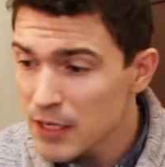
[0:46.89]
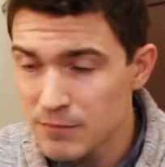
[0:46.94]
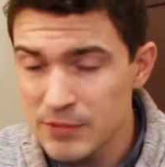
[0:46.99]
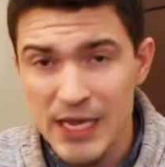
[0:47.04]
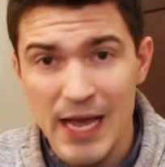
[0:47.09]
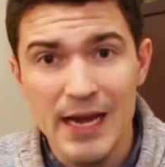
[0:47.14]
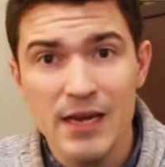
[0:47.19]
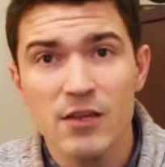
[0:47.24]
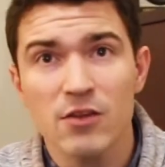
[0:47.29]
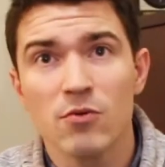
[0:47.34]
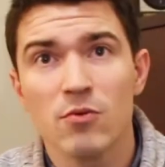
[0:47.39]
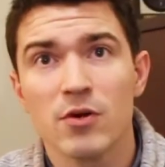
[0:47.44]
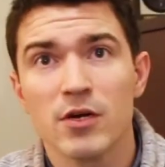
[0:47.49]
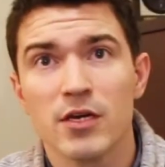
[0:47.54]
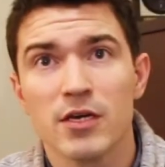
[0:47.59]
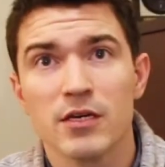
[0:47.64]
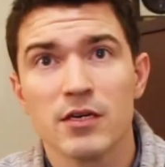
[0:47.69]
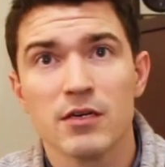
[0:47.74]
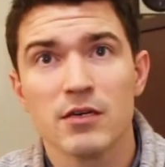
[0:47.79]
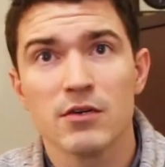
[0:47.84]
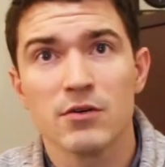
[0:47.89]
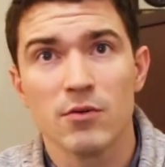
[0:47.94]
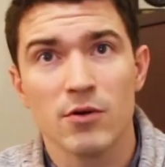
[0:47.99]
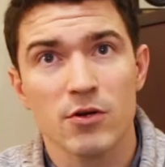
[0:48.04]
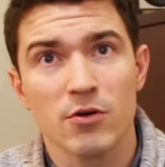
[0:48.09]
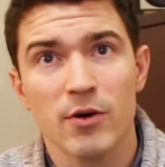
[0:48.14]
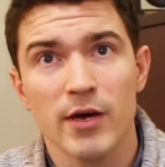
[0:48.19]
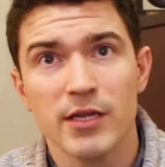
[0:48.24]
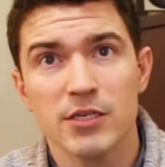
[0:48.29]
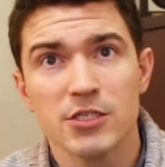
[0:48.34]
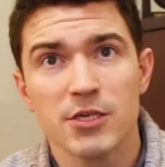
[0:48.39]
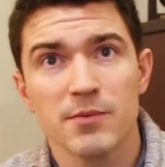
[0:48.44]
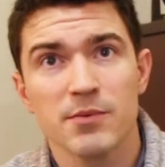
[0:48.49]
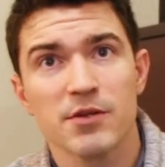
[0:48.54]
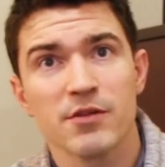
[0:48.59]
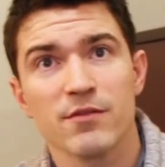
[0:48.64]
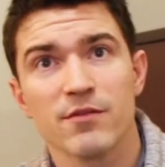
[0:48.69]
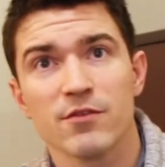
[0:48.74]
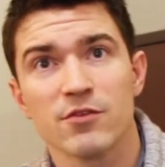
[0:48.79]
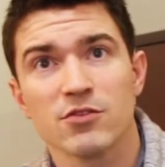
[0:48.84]
Danny, do you wanna you wanna go ahead and jump
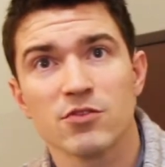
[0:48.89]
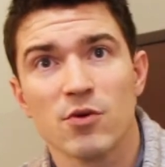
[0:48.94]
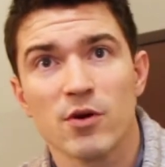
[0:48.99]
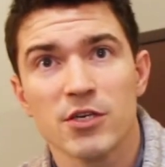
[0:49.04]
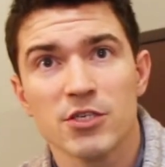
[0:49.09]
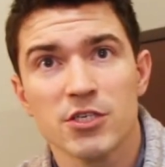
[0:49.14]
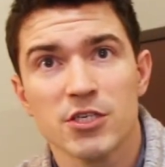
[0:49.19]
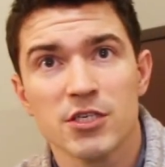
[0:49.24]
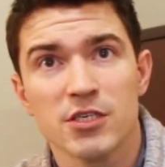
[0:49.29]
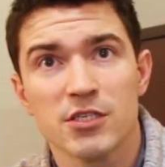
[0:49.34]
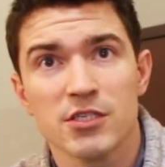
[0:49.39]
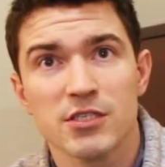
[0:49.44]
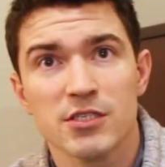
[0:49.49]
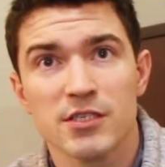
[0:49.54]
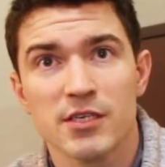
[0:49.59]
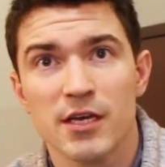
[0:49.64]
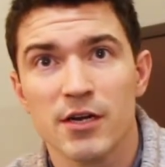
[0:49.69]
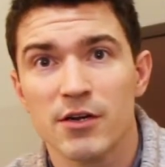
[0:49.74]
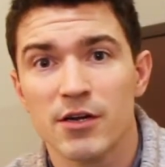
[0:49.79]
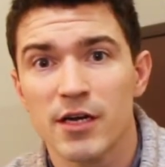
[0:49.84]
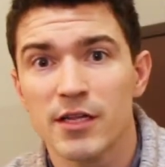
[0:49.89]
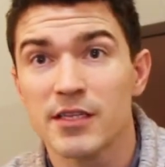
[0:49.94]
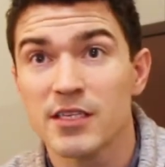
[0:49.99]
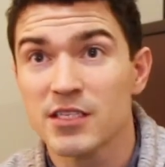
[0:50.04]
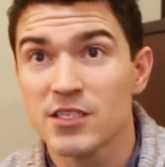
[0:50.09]
into the first question and just get it done?